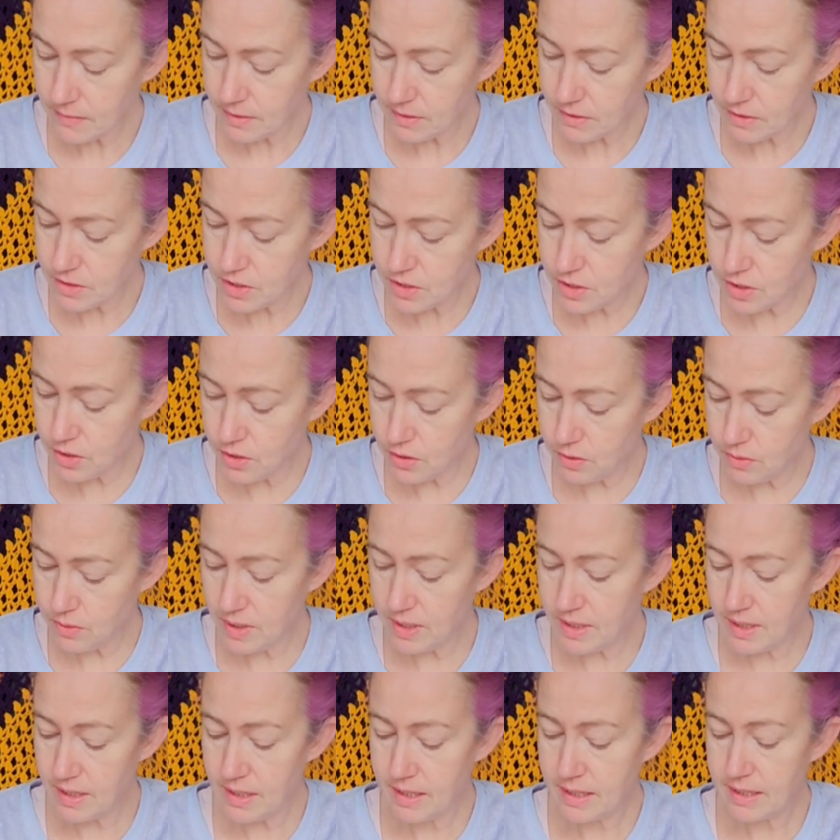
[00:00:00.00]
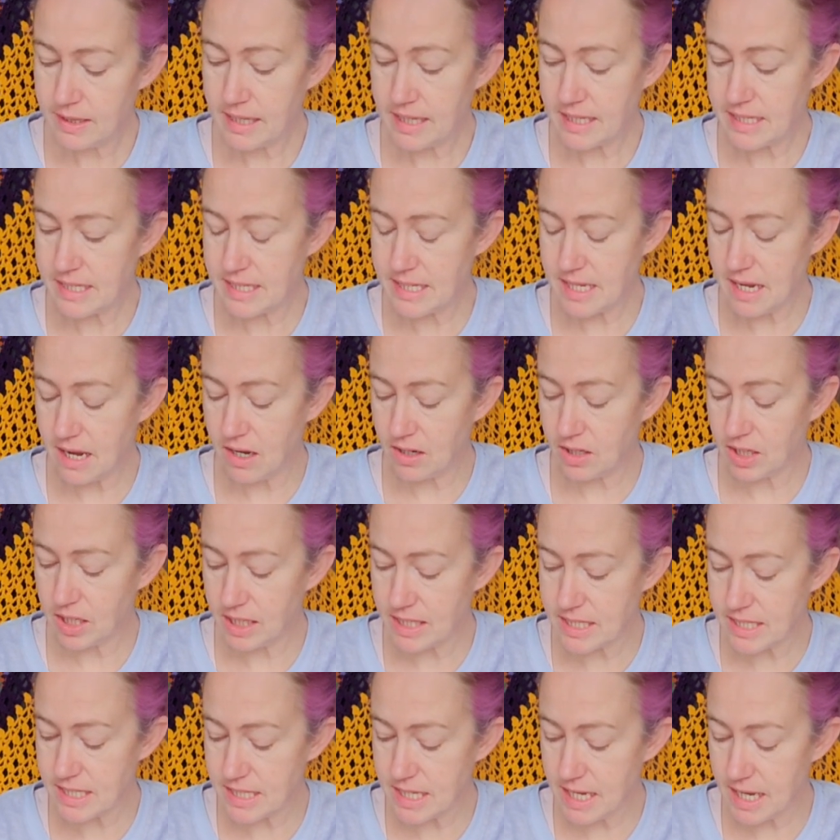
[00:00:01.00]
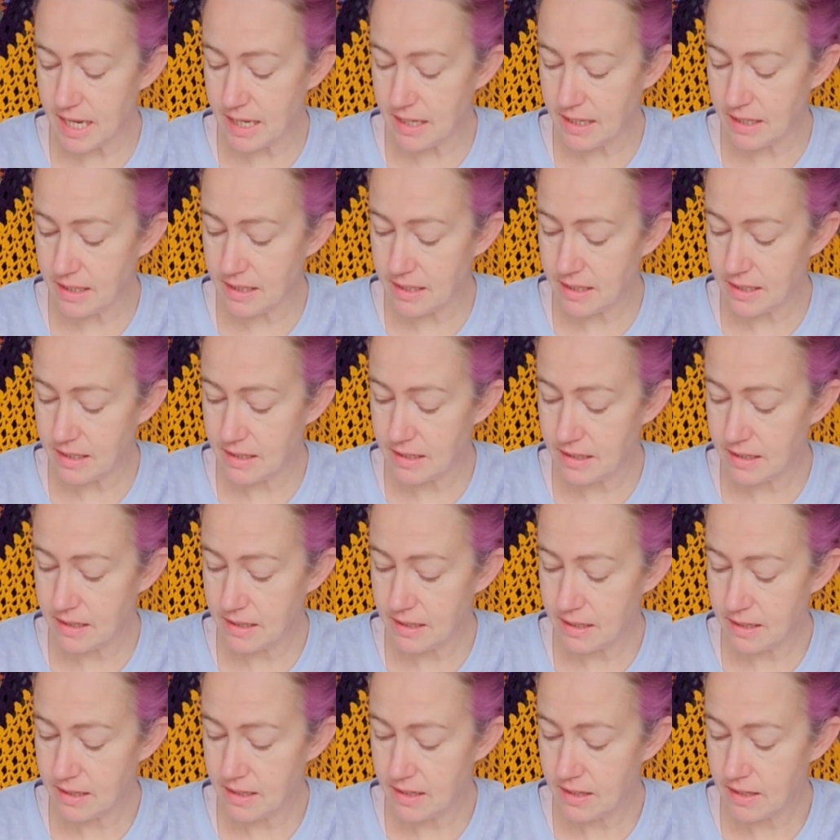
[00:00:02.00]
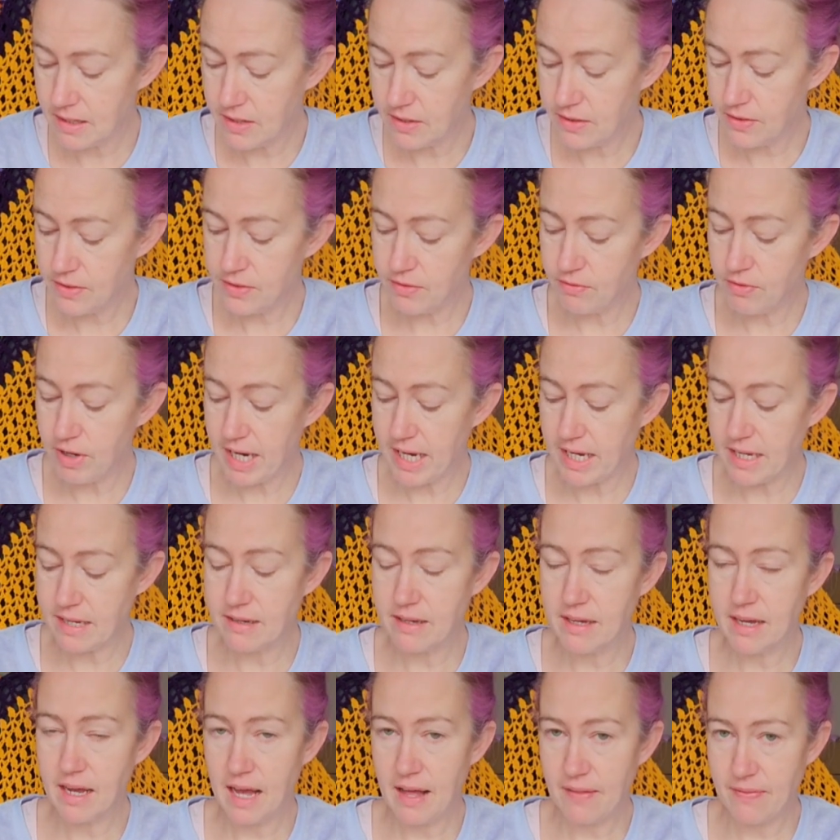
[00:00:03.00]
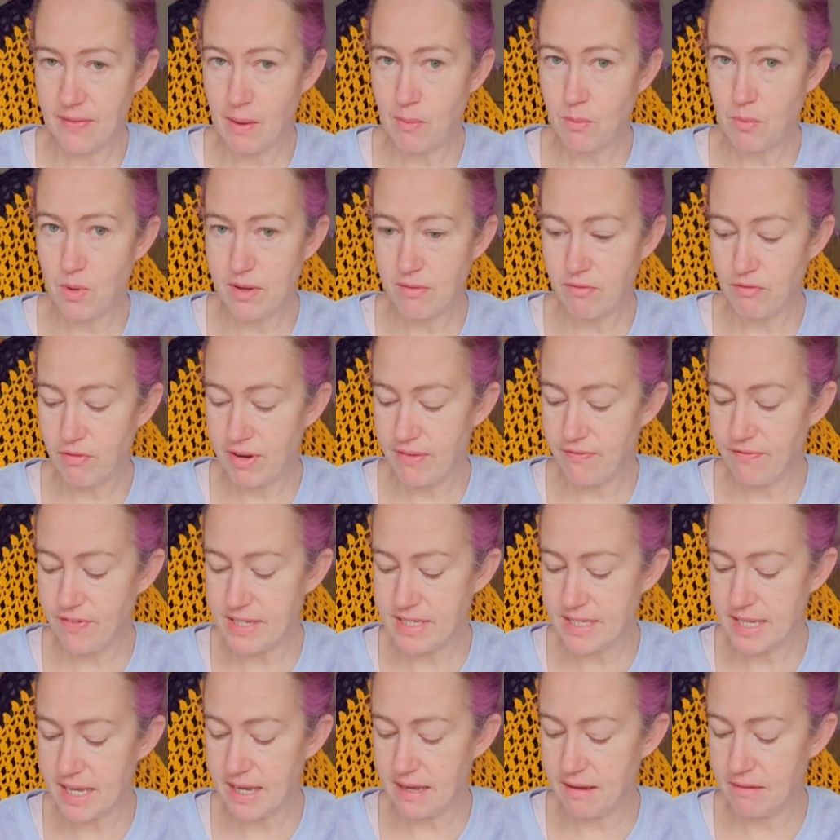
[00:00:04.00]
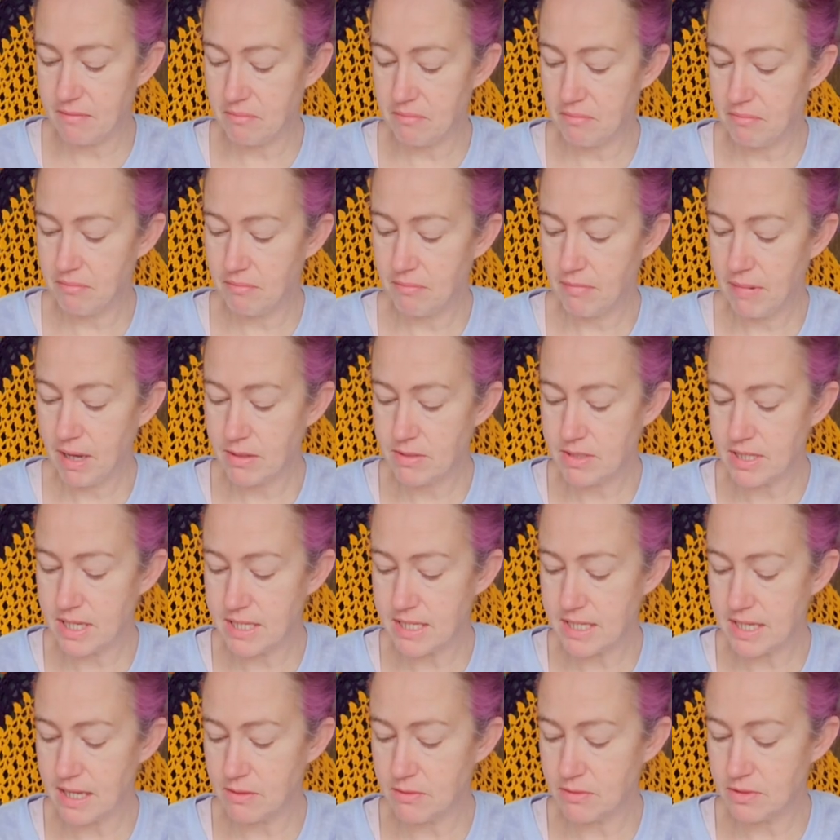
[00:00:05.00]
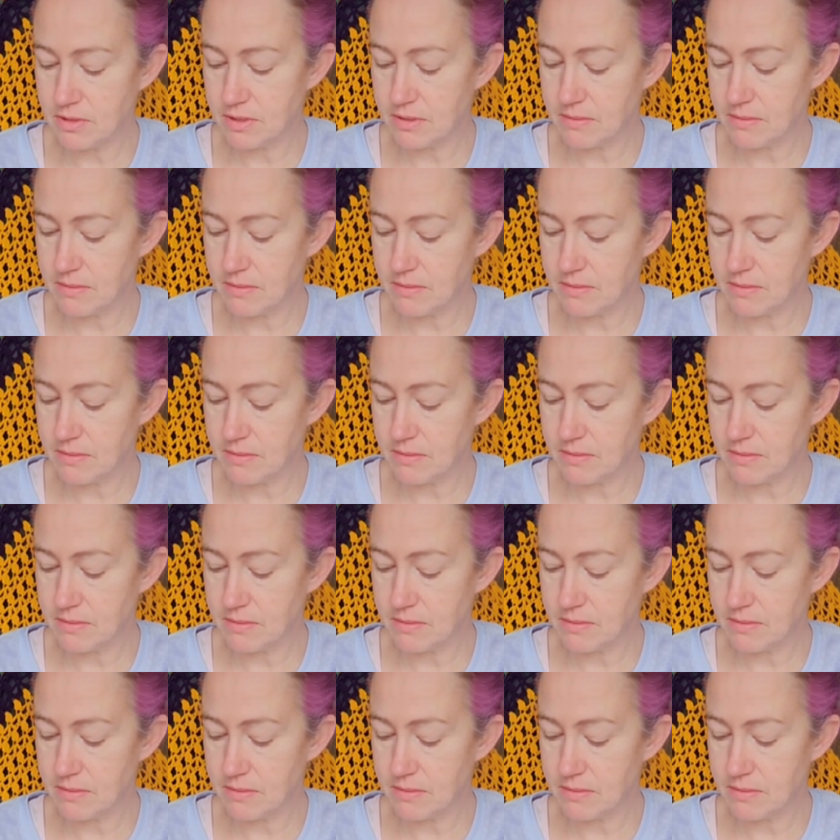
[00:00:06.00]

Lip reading: 2, then Star Cluster 3, and then we'll revisit. How's that sound?